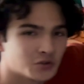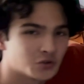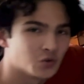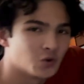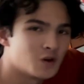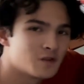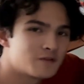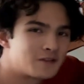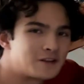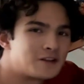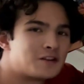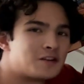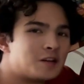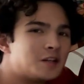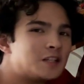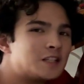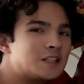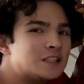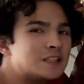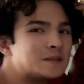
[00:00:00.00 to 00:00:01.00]
So over here
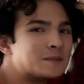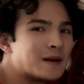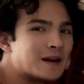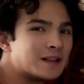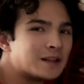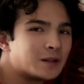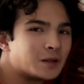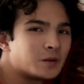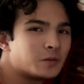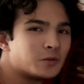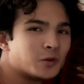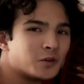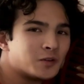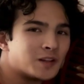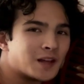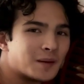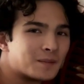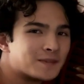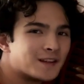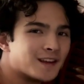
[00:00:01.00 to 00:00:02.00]
is my little roll
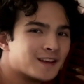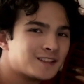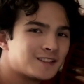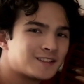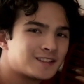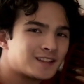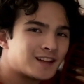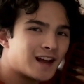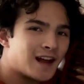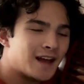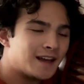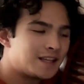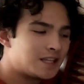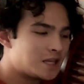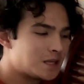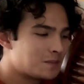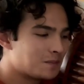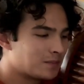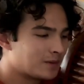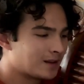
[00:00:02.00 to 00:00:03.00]
top desk. I
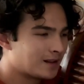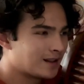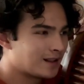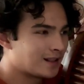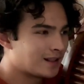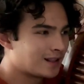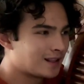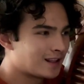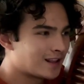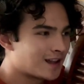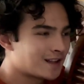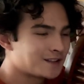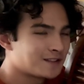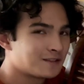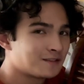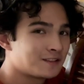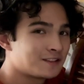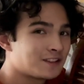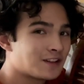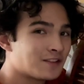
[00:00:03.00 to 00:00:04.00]
keep lots of
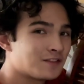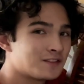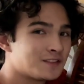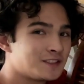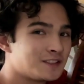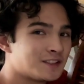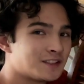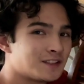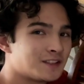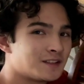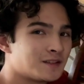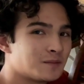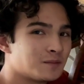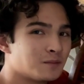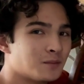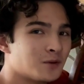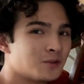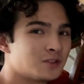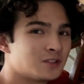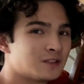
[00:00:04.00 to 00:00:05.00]
stuff in here.
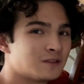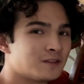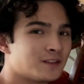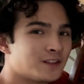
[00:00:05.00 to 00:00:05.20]
Most of